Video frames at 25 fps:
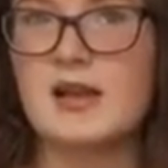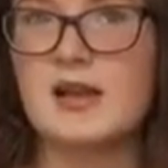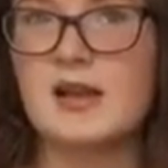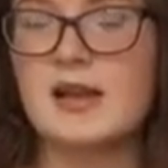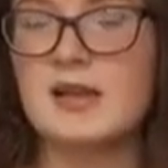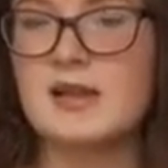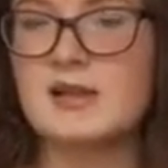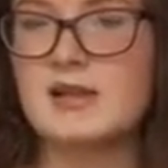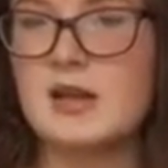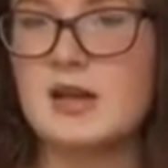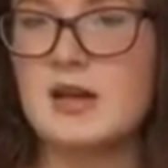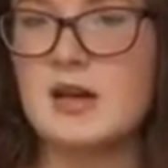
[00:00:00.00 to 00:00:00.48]

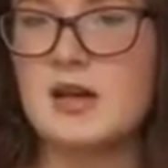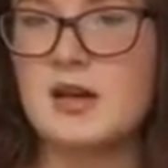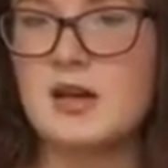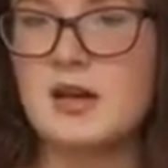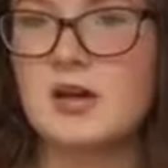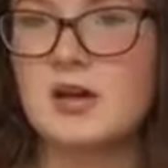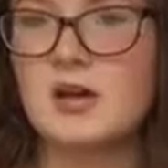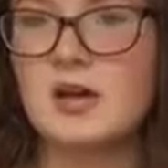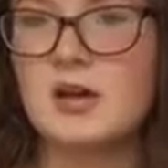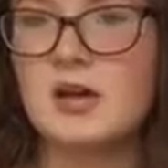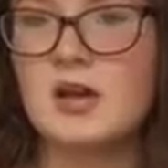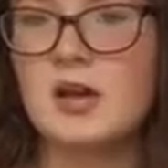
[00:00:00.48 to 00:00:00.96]
later
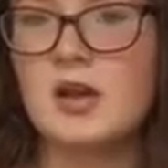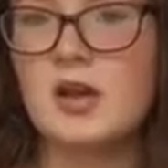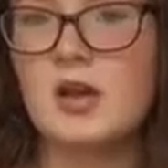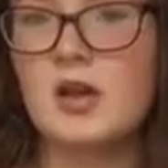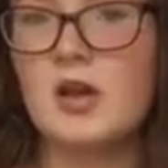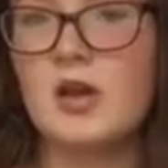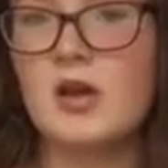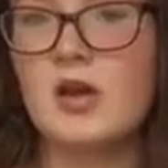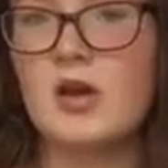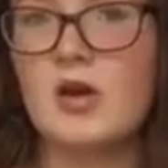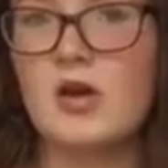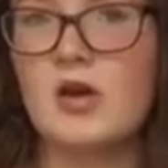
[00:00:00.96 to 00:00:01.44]

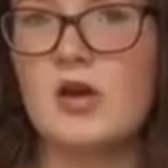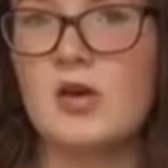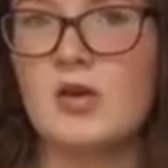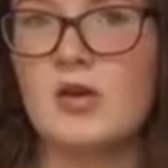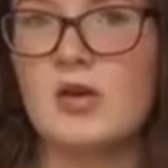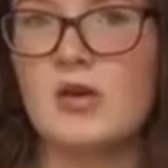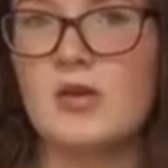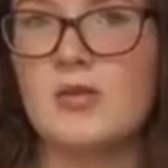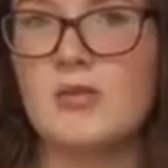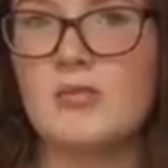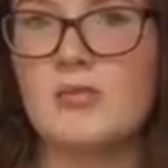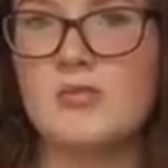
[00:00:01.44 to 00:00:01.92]

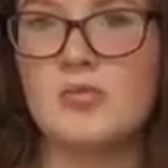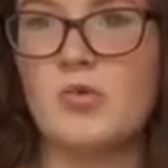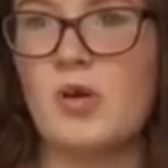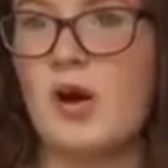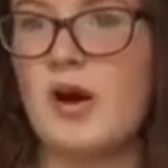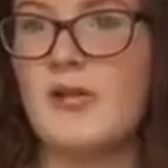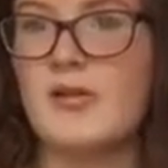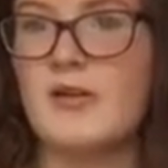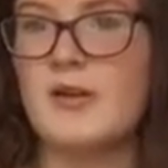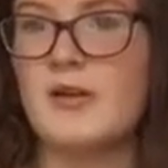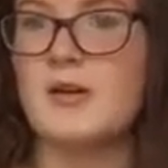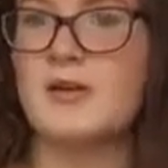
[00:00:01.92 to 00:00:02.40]
or
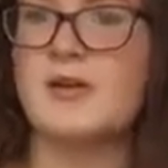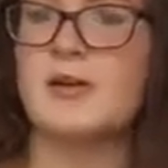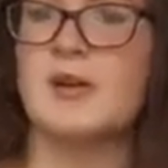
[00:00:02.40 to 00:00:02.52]
whatever.